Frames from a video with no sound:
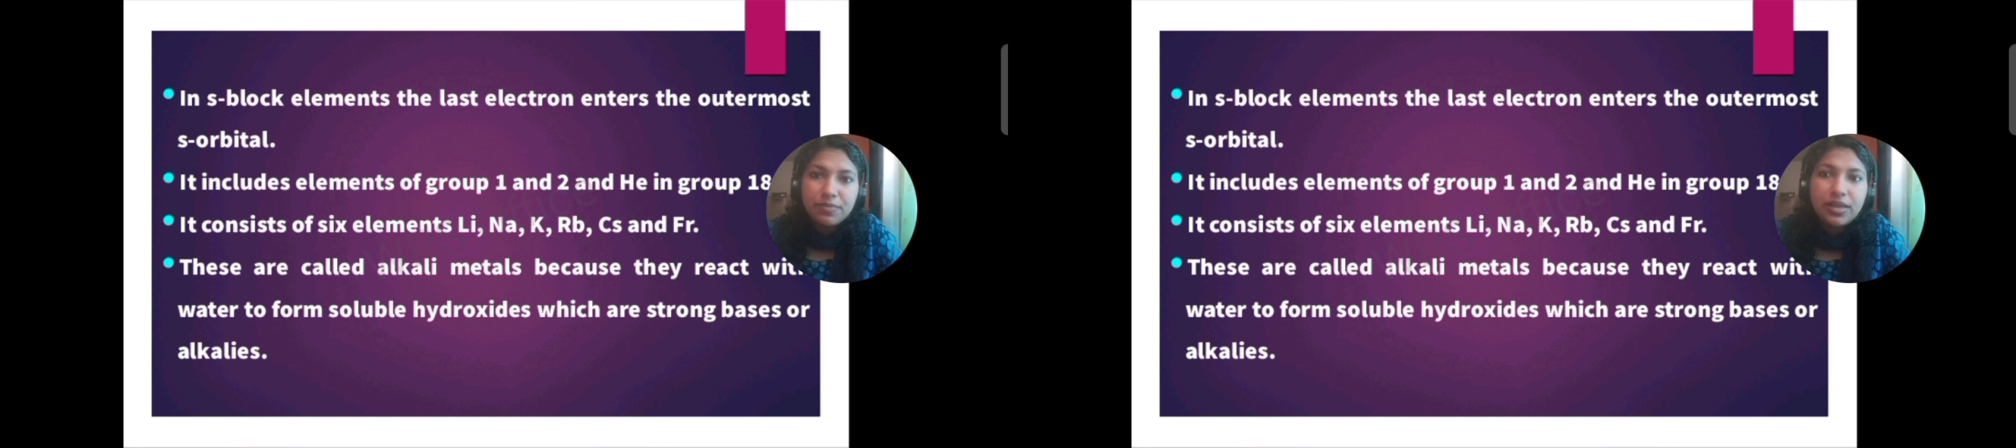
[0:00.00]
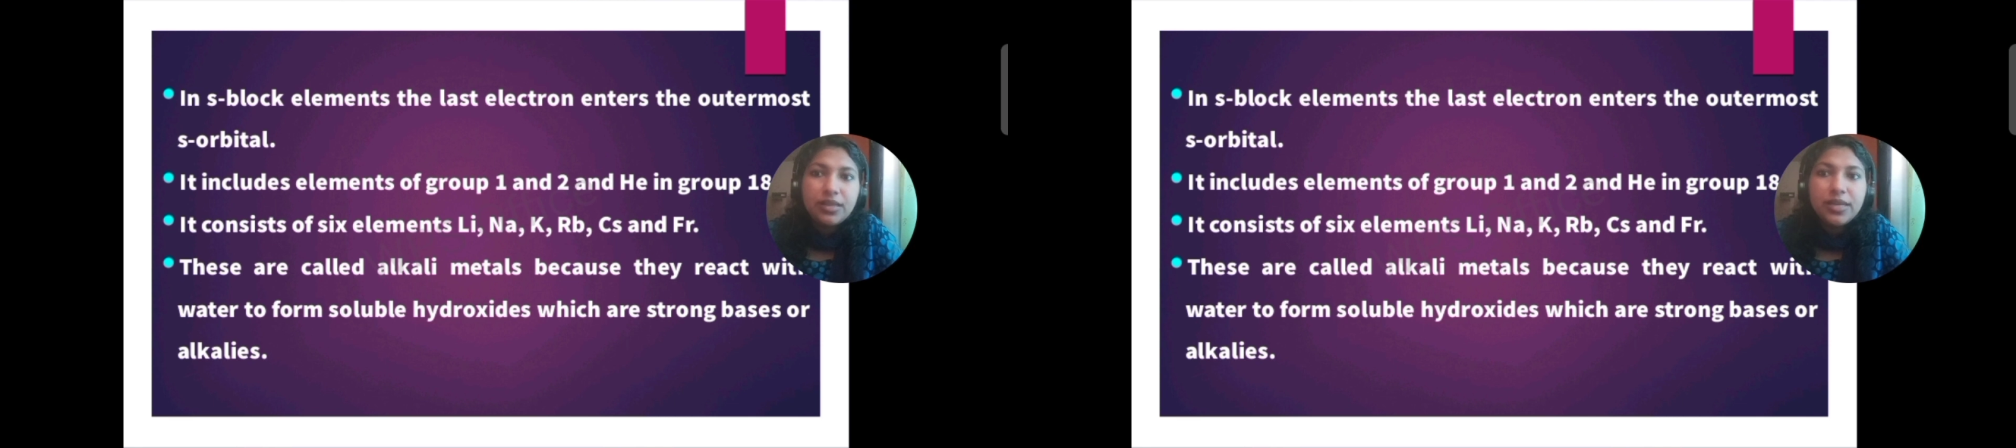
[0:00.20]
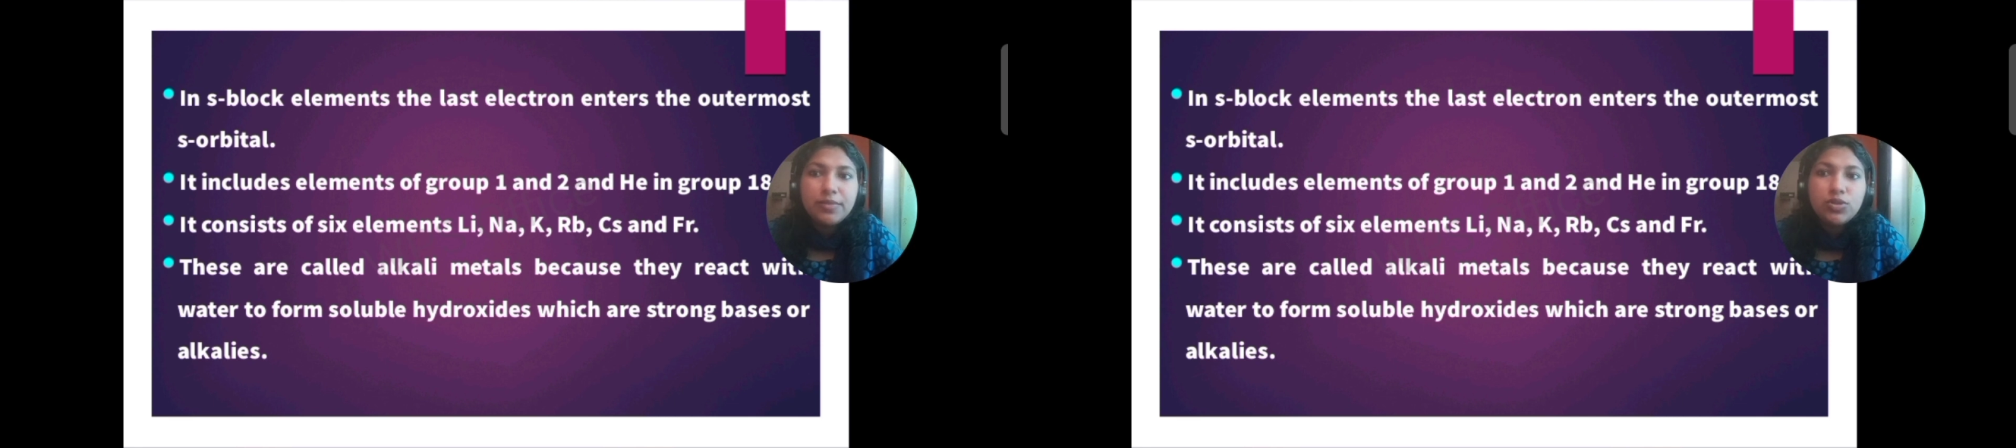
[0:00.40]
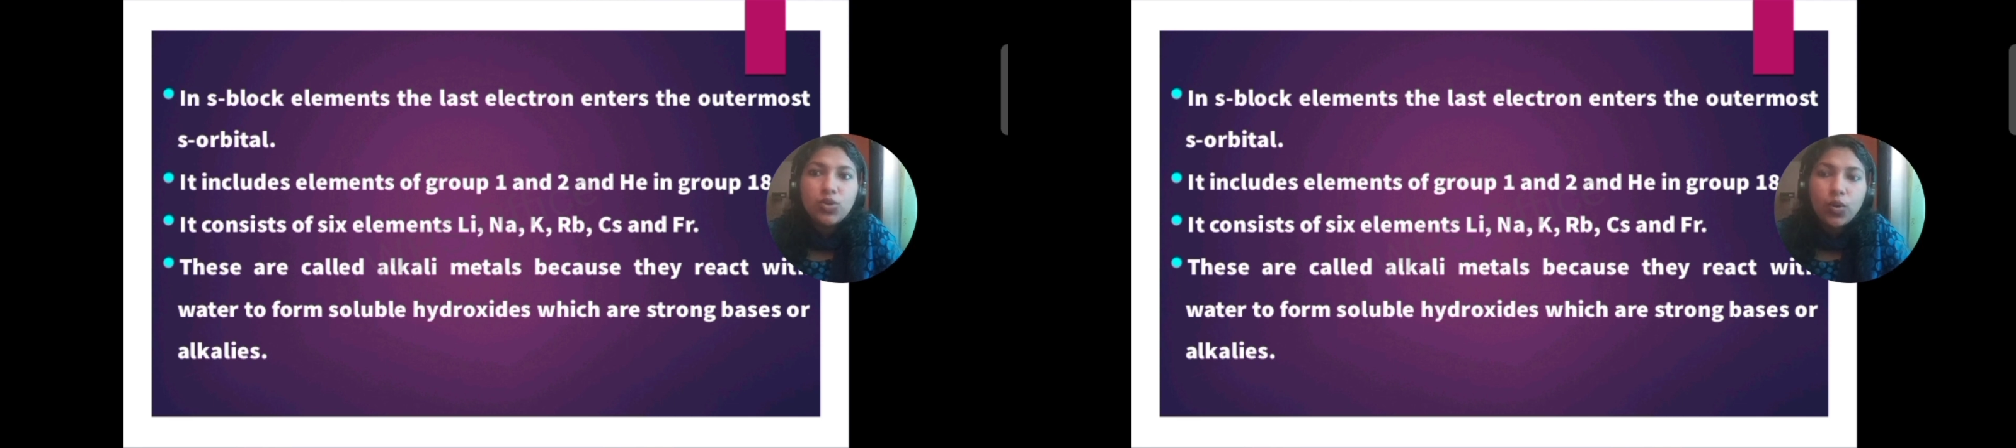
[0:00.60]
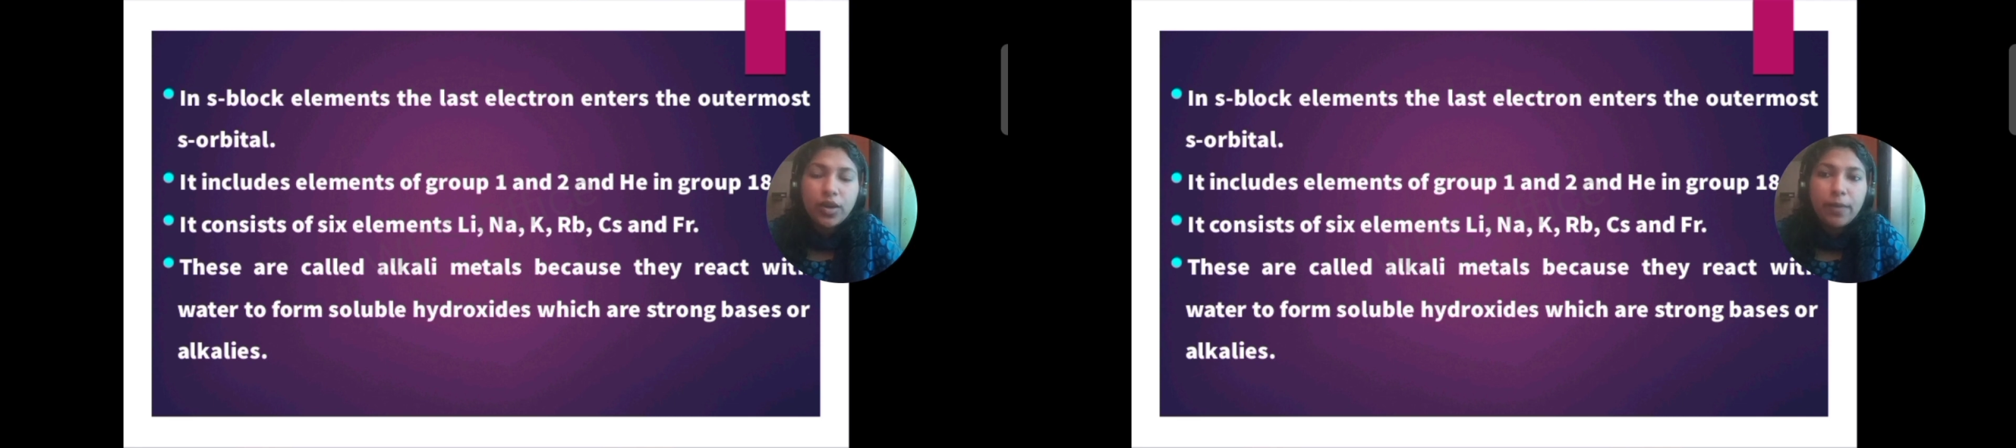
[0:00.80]
lithium,
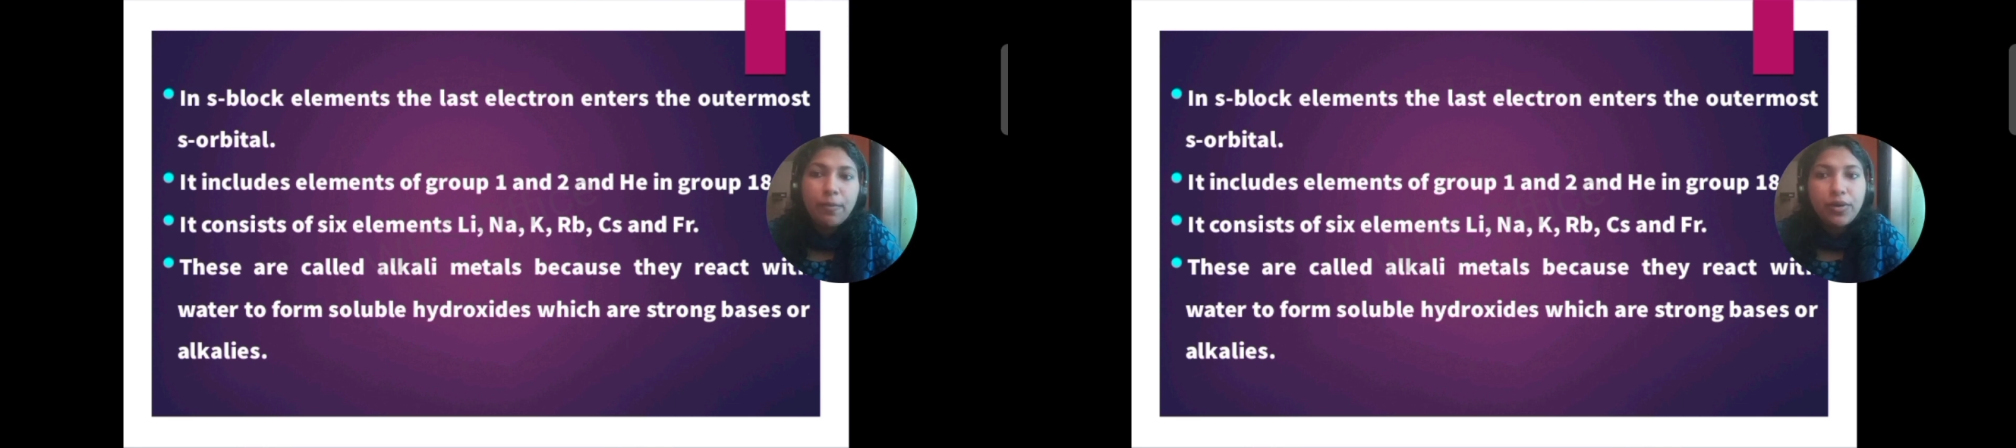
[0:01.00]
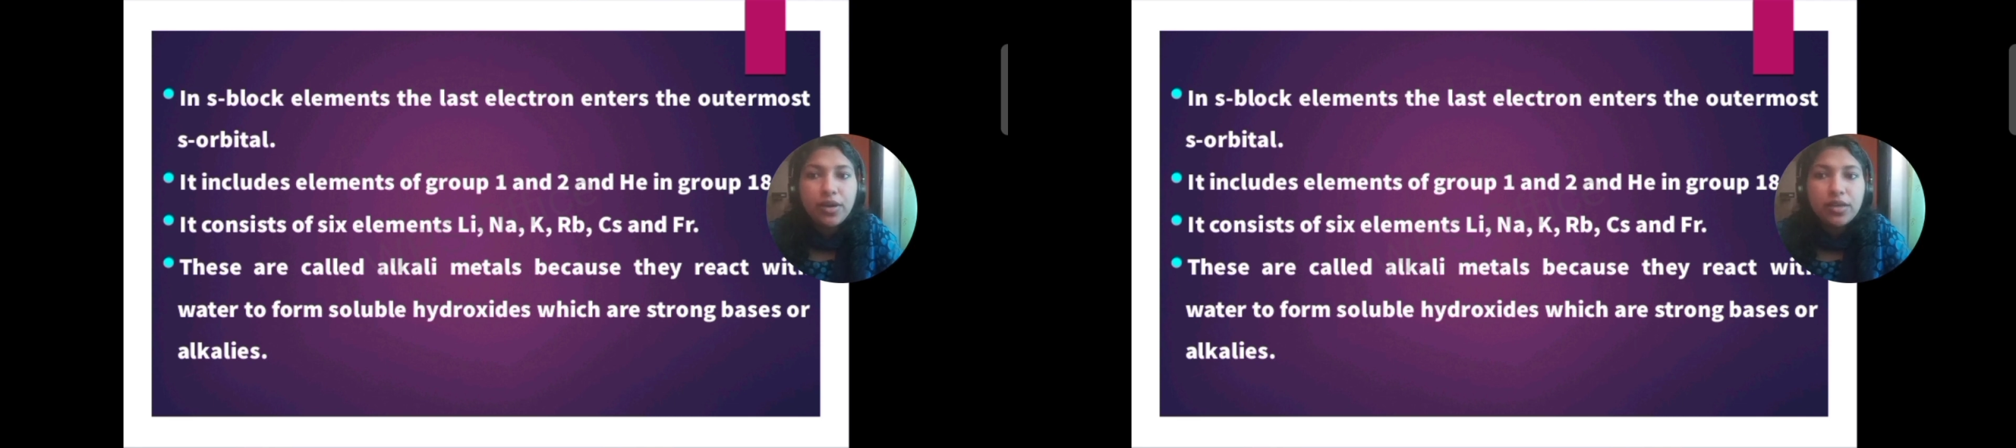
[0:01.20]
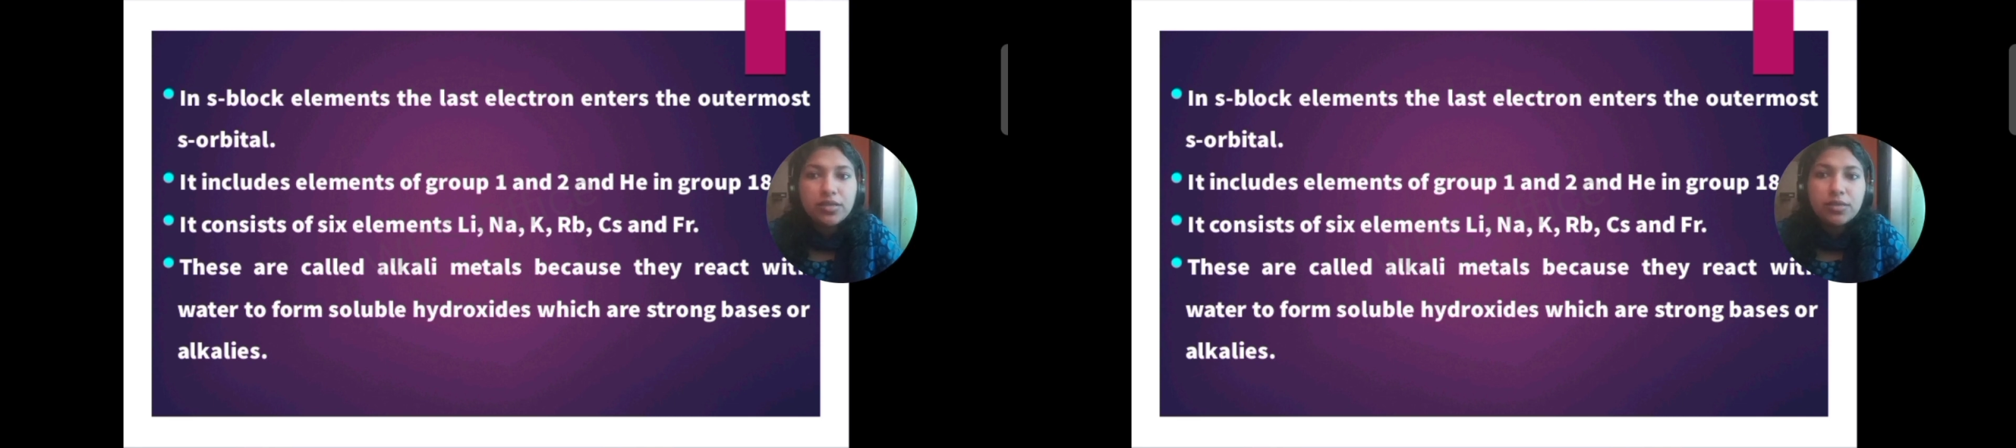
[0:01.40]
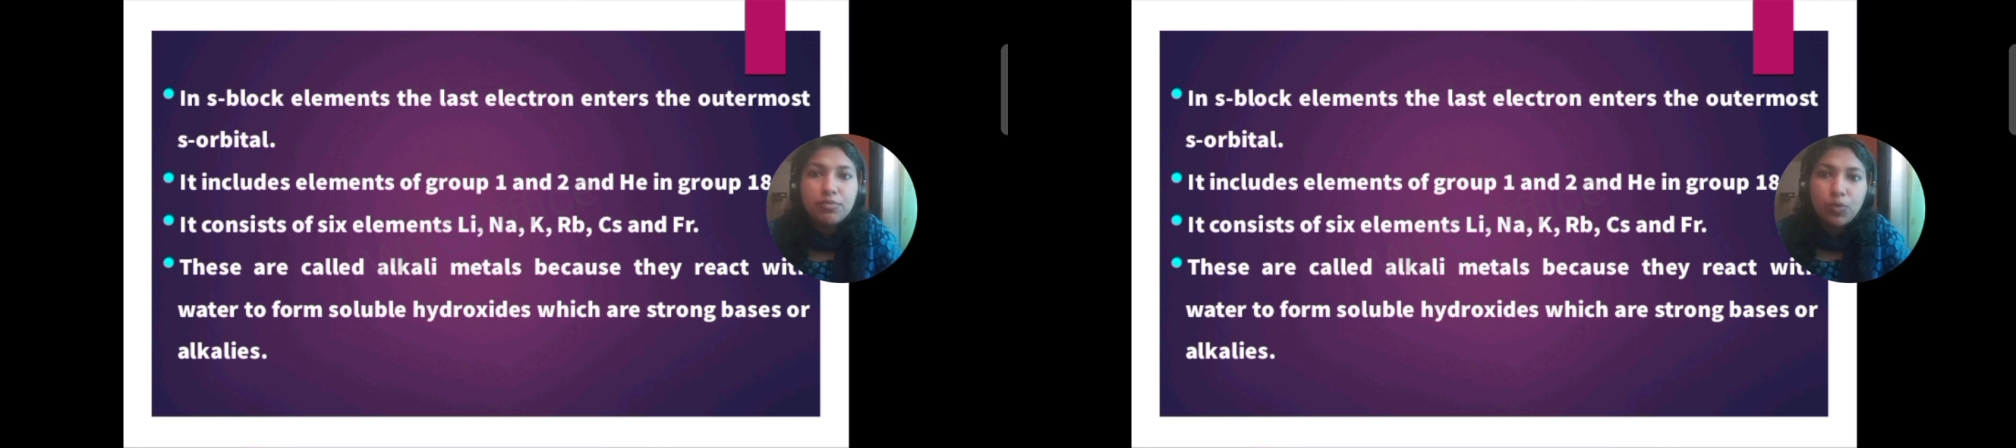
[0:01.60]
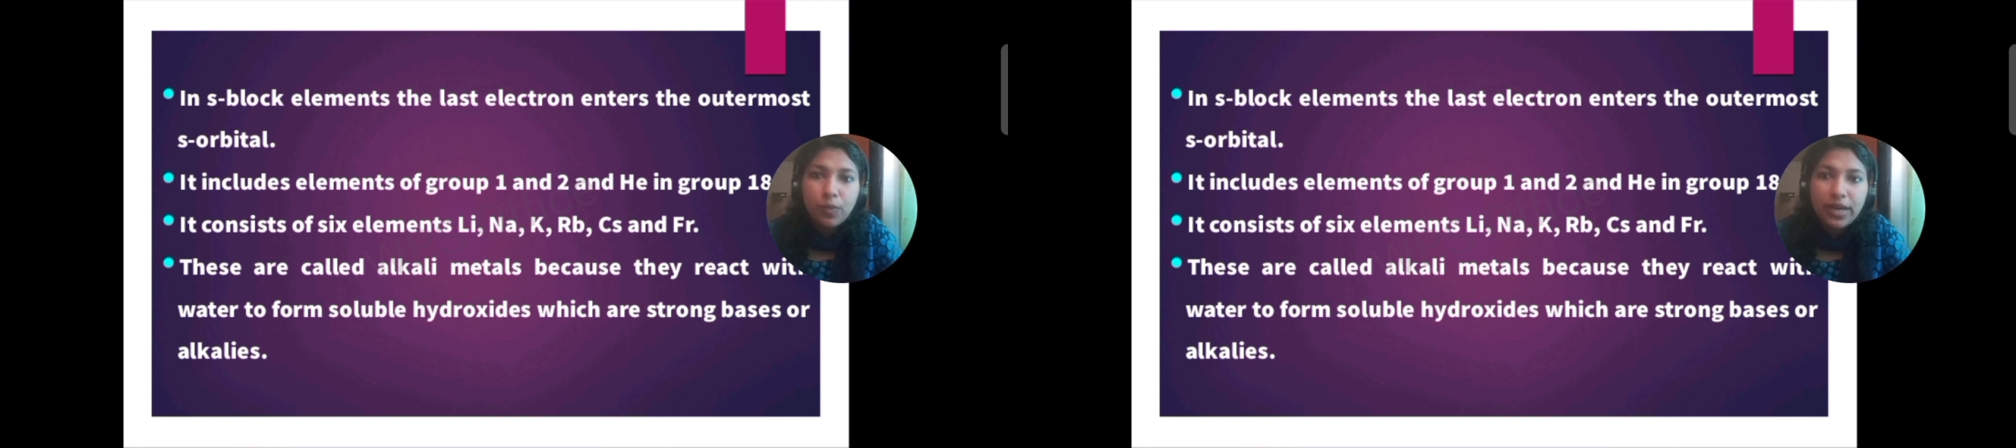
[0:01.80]
sodium,
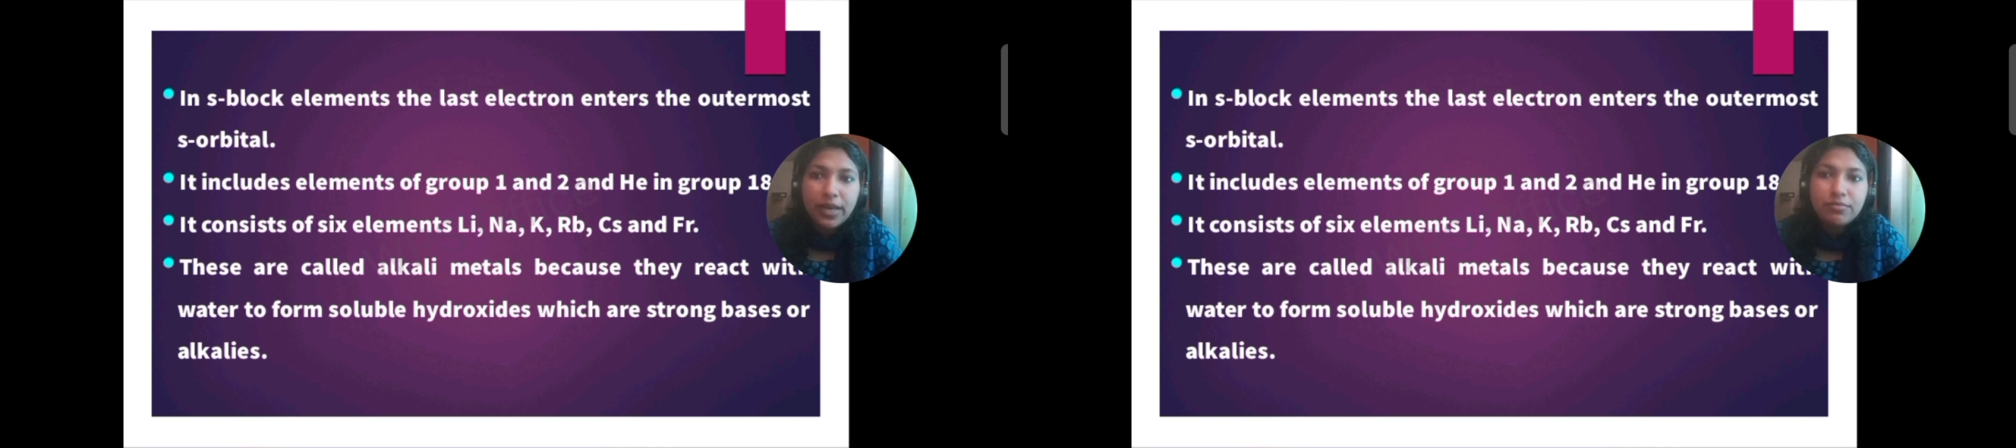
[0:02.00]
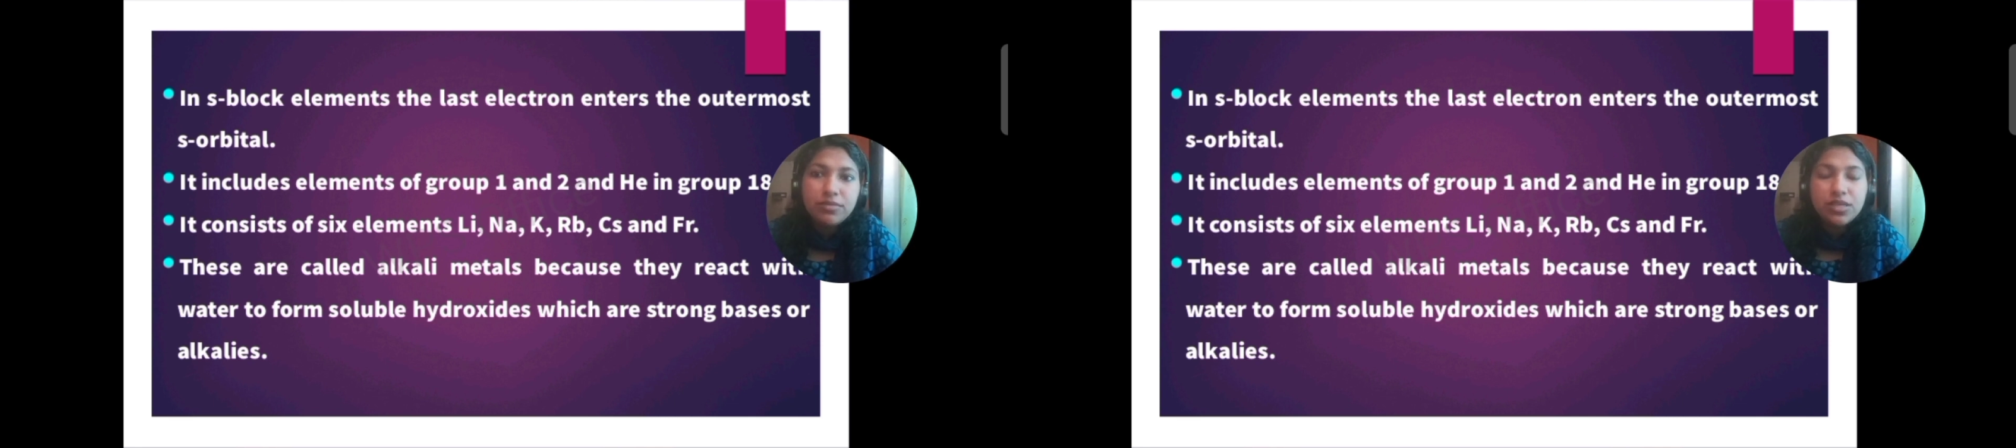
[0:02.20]
potassium, rubidium,